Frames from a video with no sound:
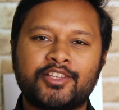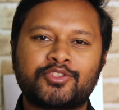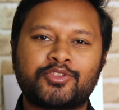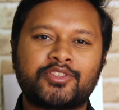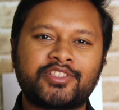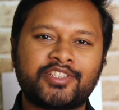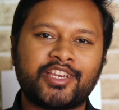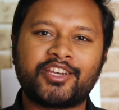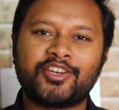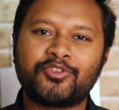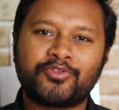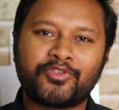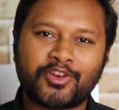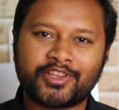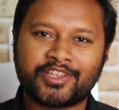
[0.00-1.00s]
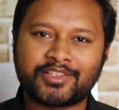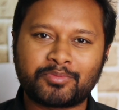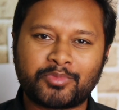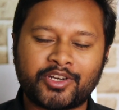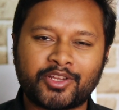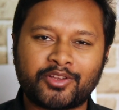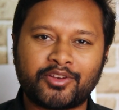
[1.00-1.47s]
So stay tuned for this
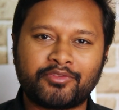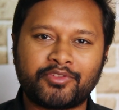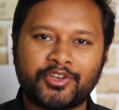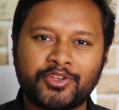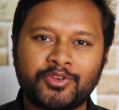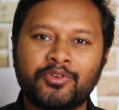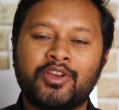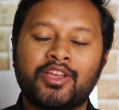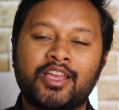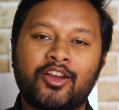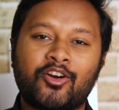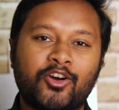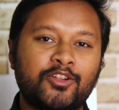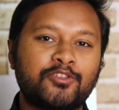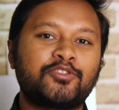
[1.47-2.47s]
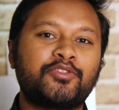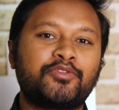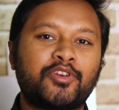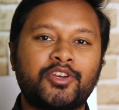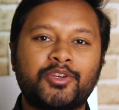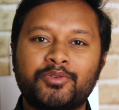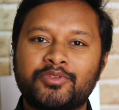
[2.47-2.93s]
particular video. Also, if
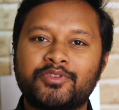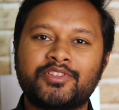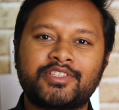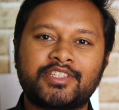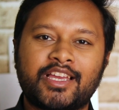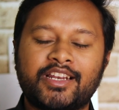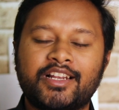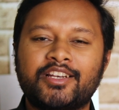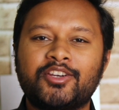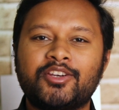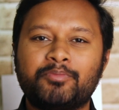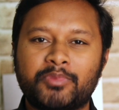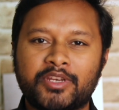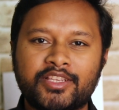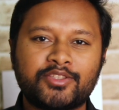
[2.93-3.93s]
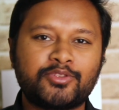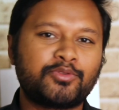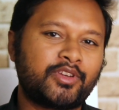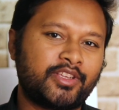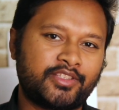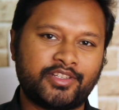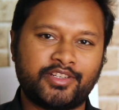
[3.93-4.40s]
you are new to this channel, please do
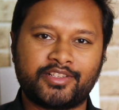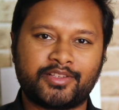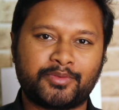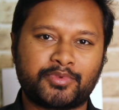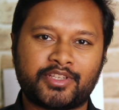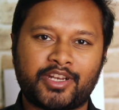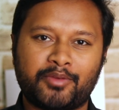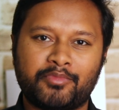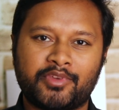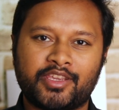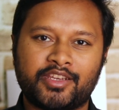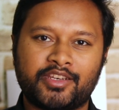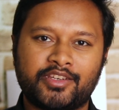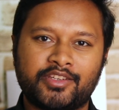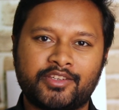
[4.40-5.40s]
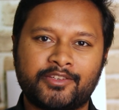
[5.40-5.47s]
consider subscribing it.